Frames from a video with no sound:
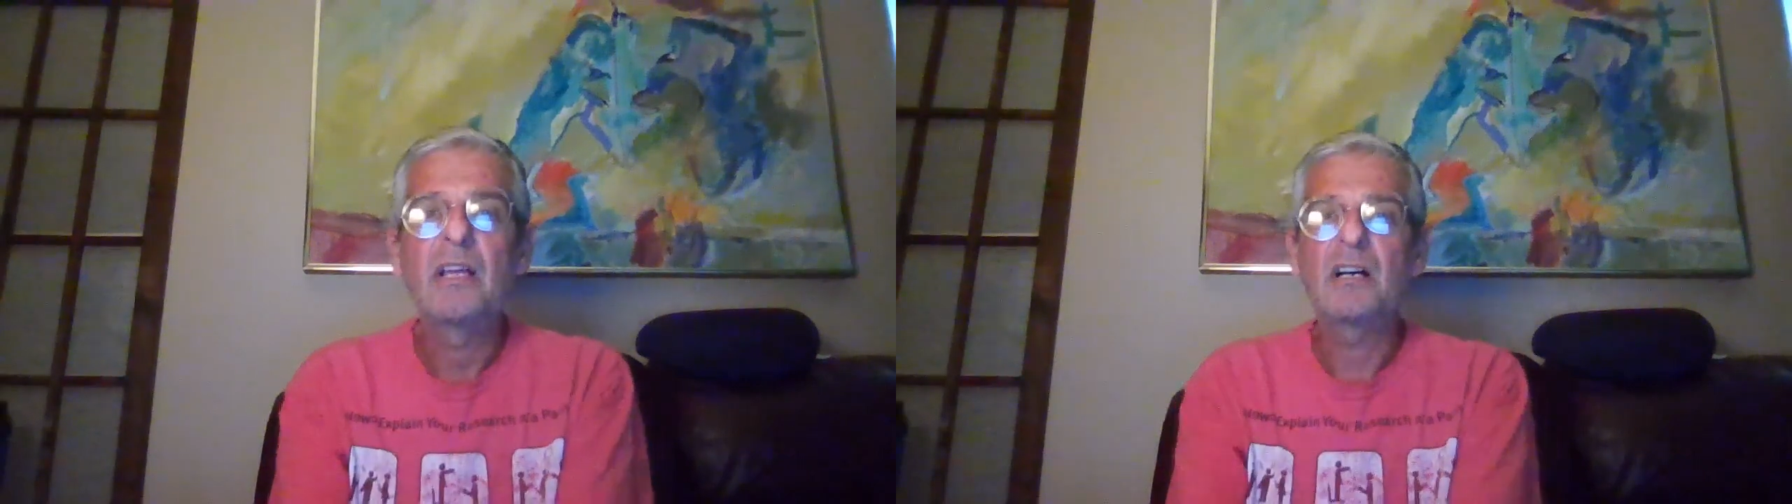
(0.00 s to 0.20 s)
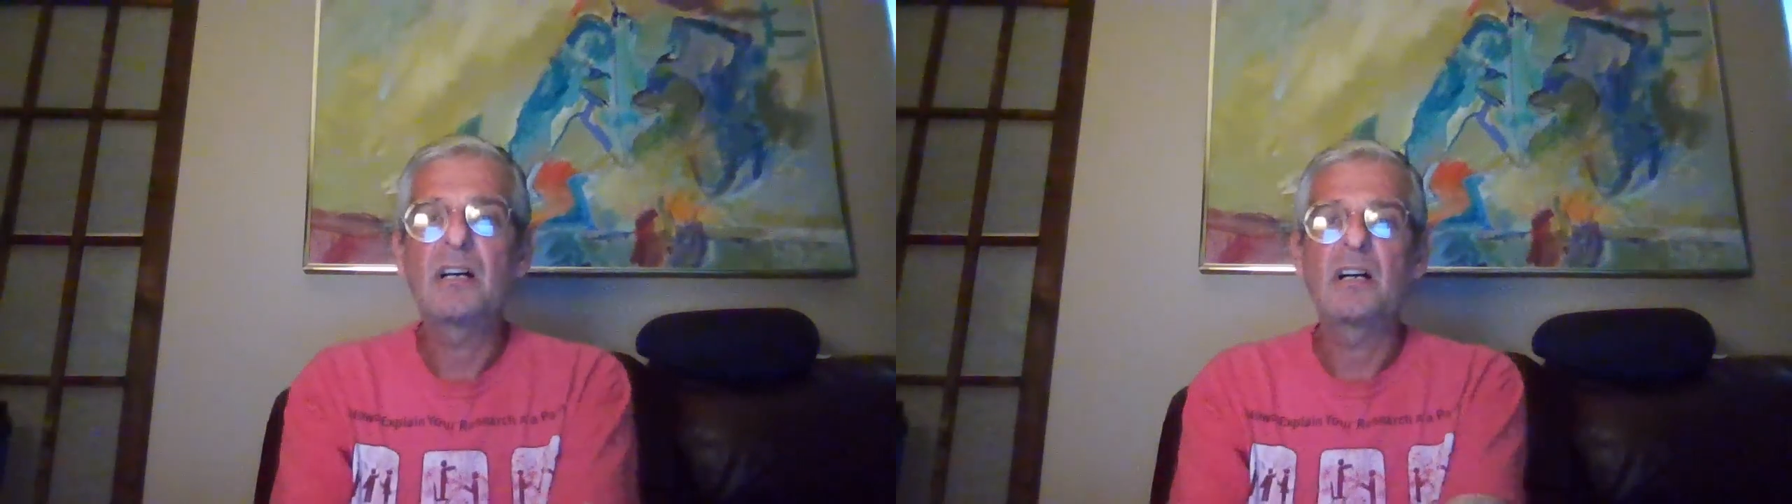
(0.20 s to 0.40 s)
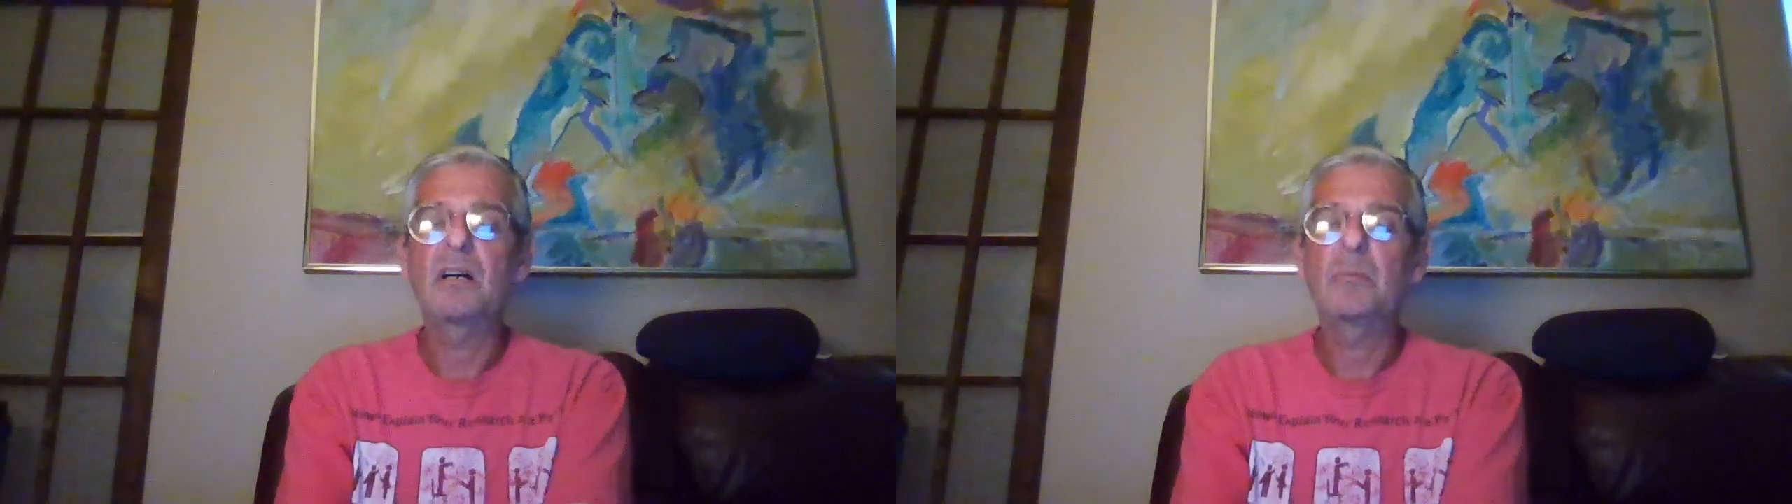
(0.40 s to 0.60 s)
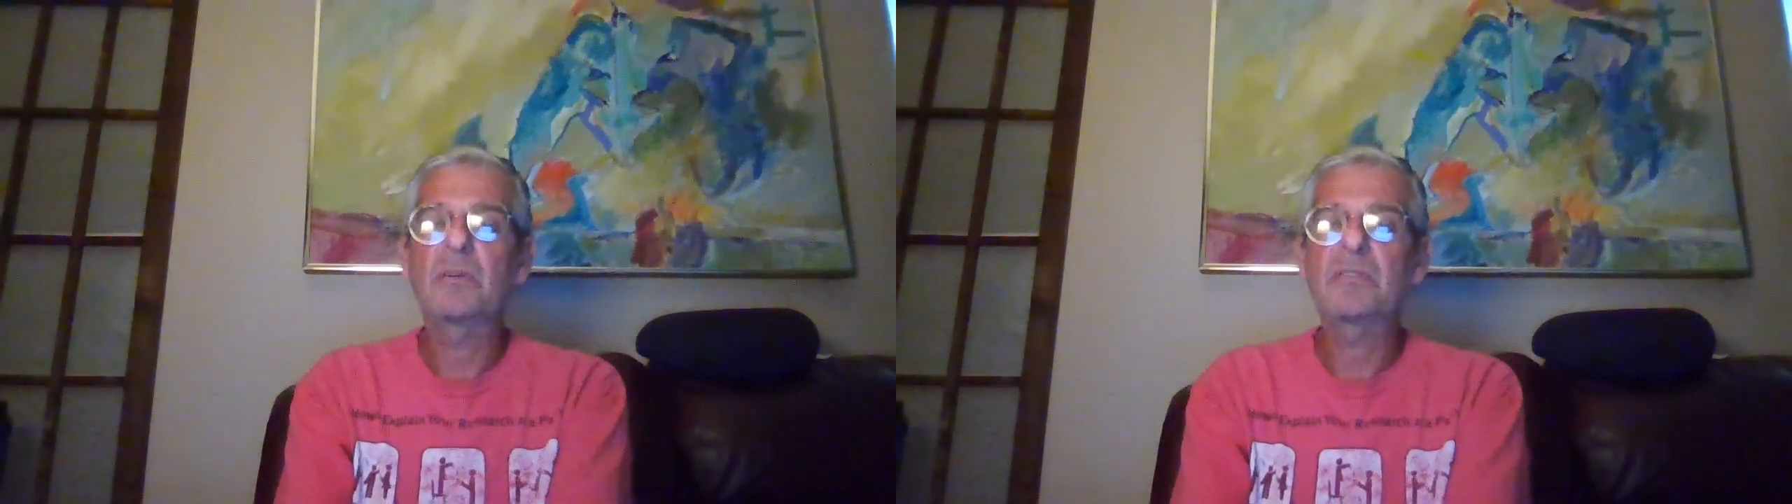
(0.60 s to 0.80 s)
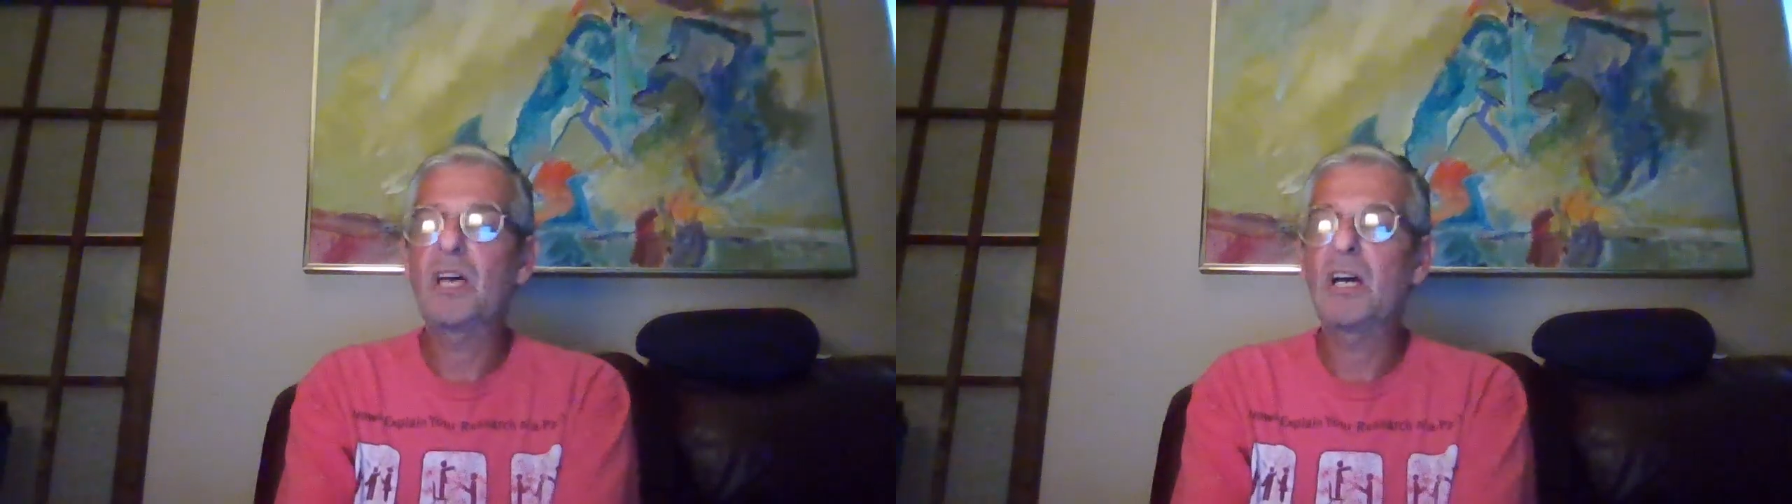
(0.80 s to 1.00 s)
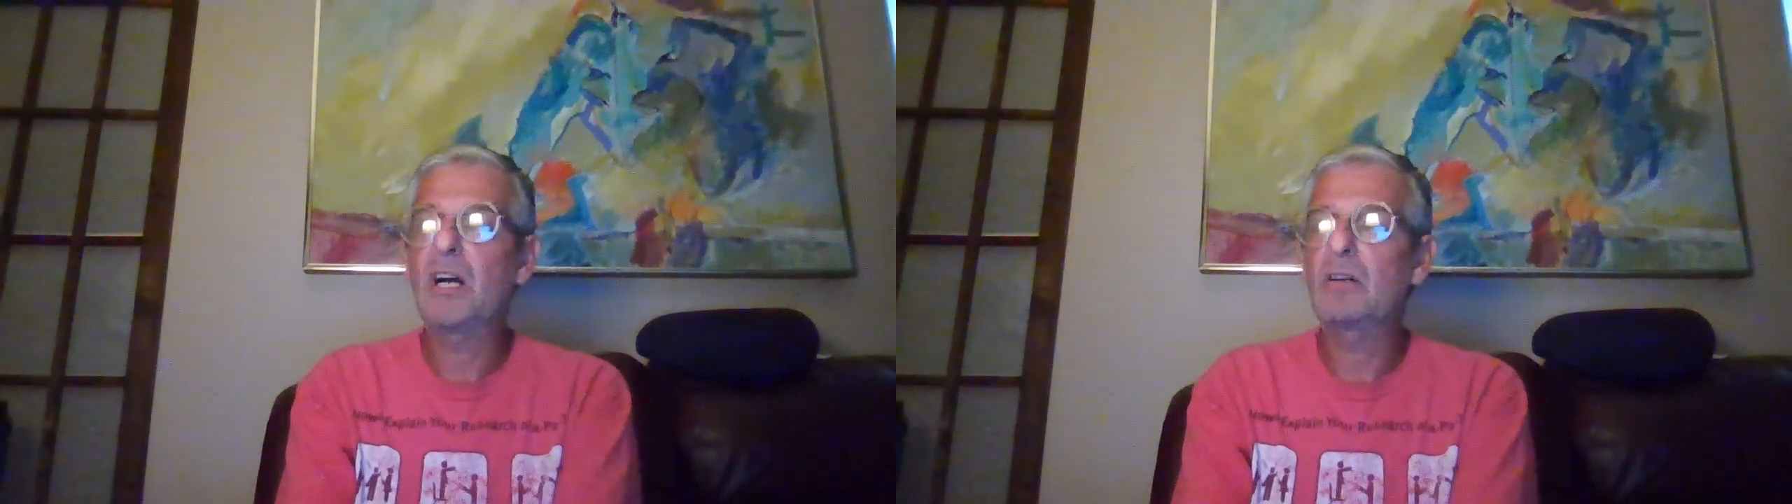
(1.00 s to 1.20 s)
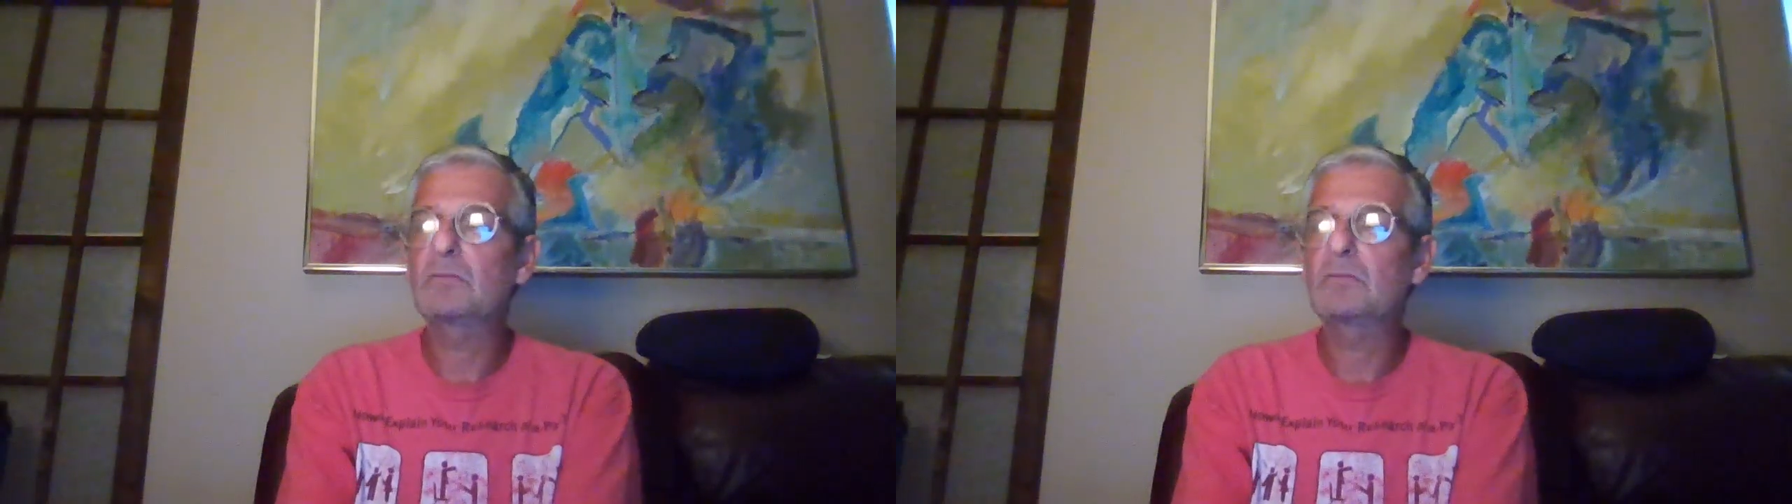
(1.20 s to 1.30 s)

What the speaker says: But now,